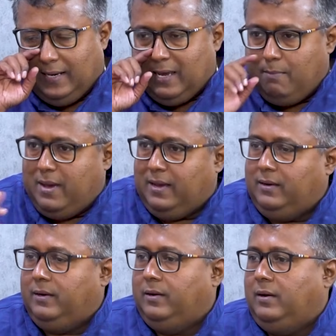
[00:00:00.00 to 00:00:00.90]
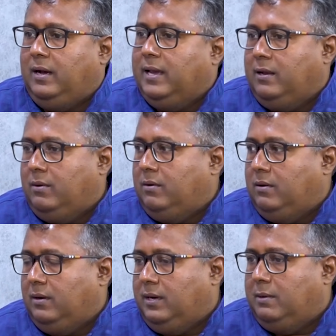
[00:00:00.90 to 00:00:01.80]
I came back again.
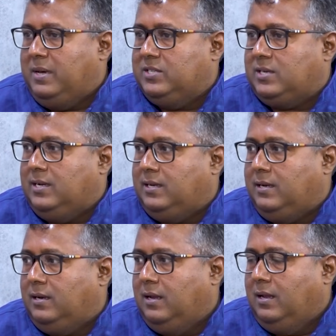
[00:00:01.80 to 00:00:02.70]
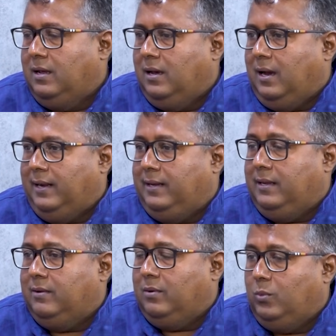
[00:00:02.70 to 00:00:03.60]
Did my stint in
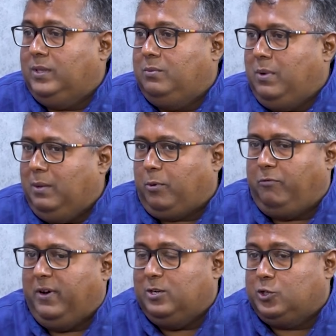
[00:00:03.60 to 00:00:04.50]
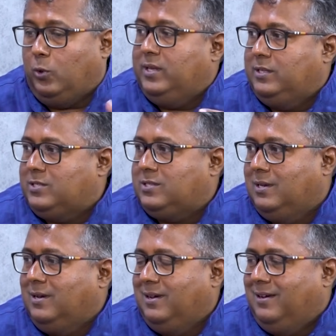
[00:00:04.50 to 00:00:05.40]
IT with my profile showing this,
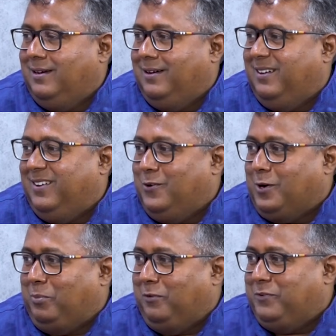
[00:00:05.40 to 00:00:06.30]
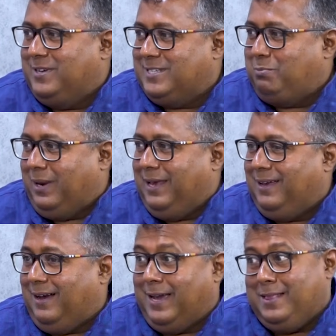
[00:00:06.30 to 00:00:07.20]
couple of years
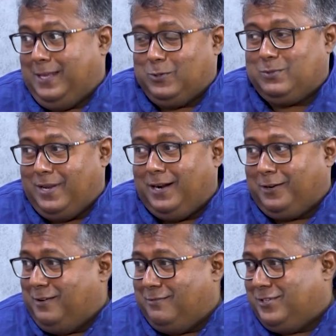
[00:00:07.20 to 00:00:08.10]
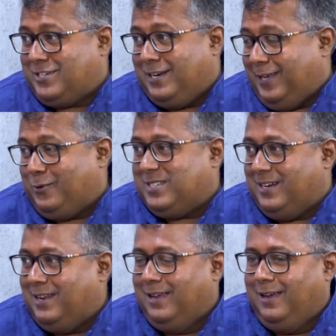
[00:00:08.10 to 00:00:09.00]
break. Again, that was very unconventional, like you said.